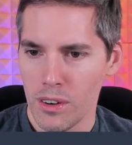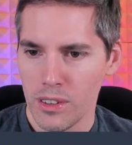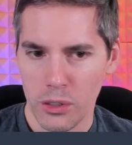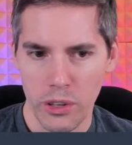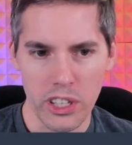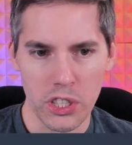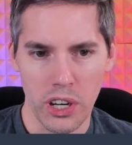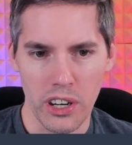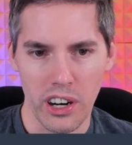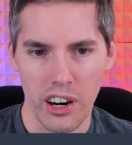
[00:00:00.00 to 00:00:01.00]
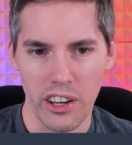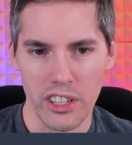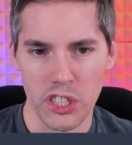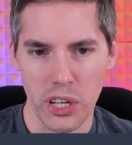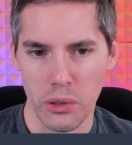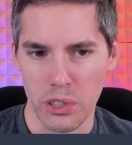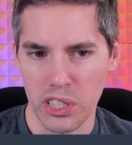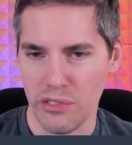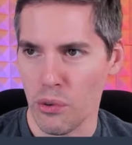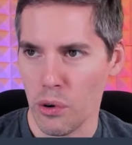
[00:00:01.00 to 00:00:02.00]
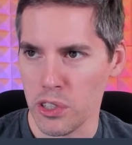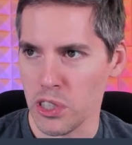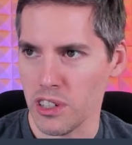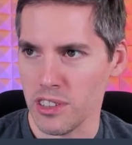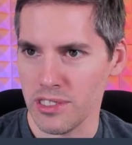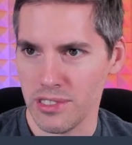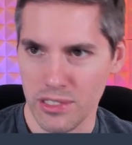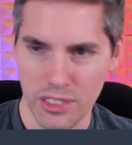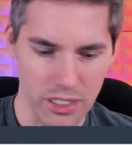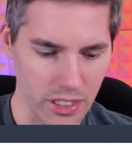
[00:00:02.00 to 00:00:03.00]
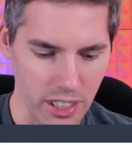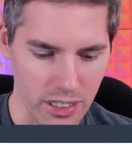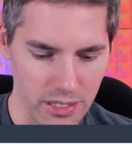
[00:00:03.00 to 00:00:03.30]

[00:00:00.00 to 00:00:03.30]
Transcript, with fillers: Credit to Henaria, General's Enforcer. Oh, okay.